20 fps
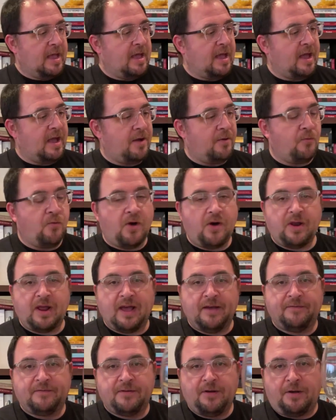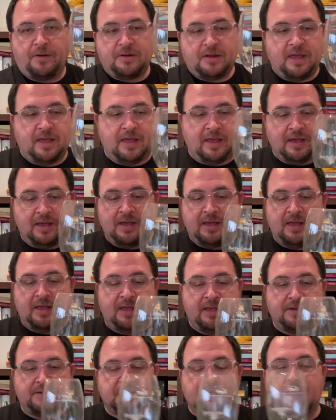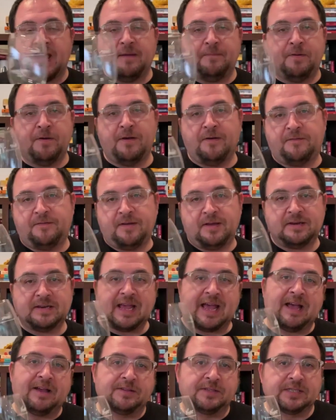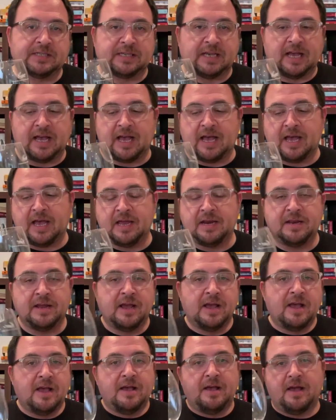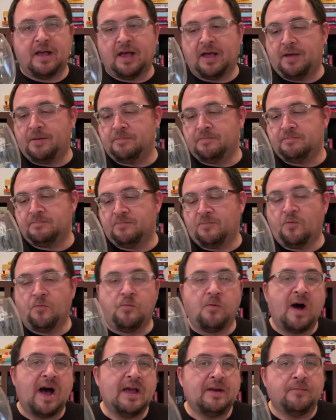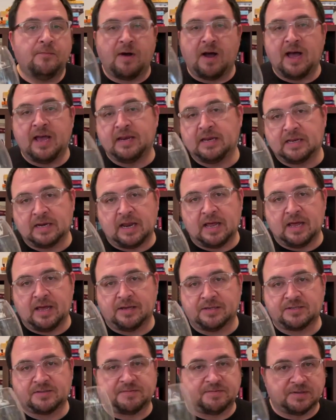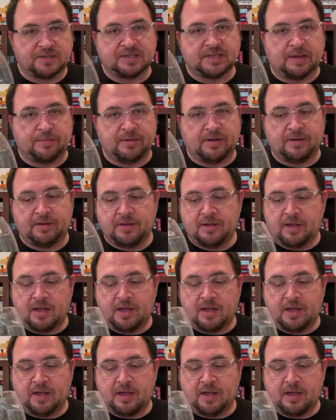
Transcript: What I've got here is a perfect outside white wine glass for summer.